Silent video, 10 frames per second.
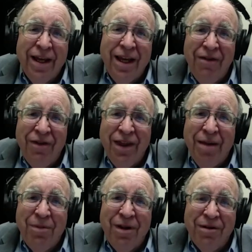giving
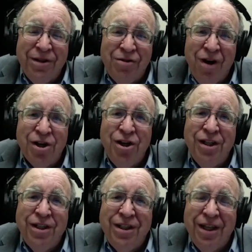them their
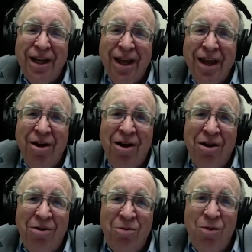instructions.
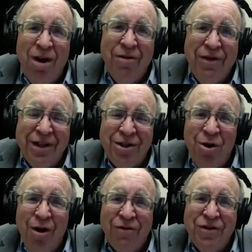And one of his
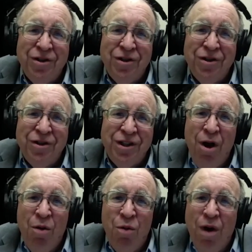officers
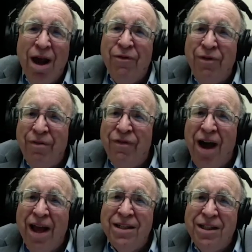said, well, what if we
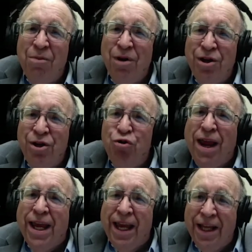find someone
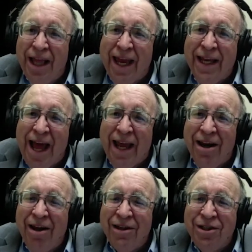drinking late
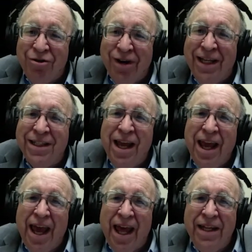night on the streets?
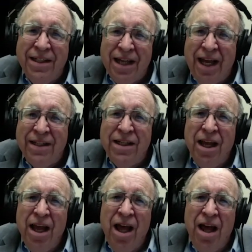And he says,
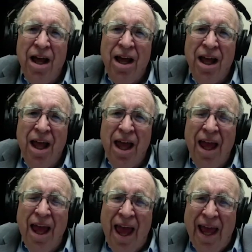
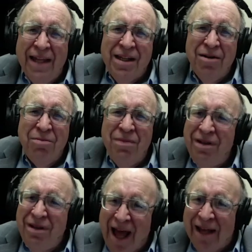ask
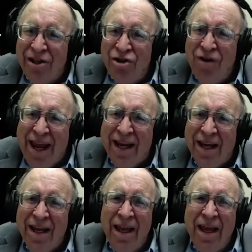him not to drink.
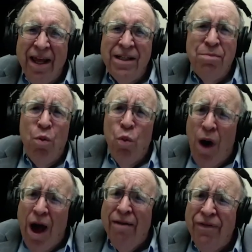And he said, but
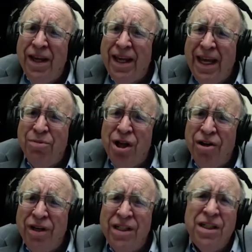what if he keeps on
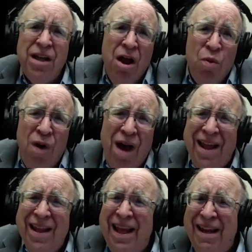drinking? He says,
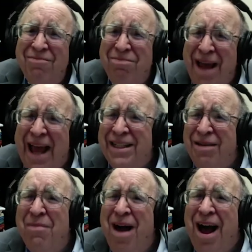well, then pass
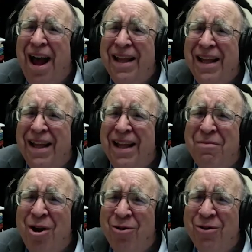him by, leave
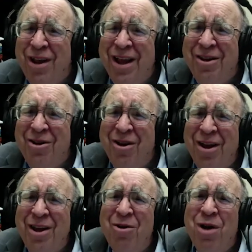him alone.
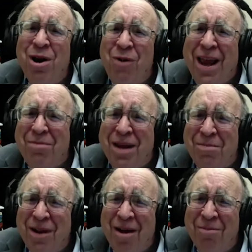You don't want to wake
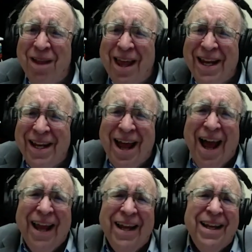people up late at
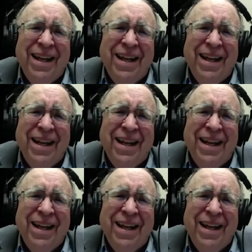night.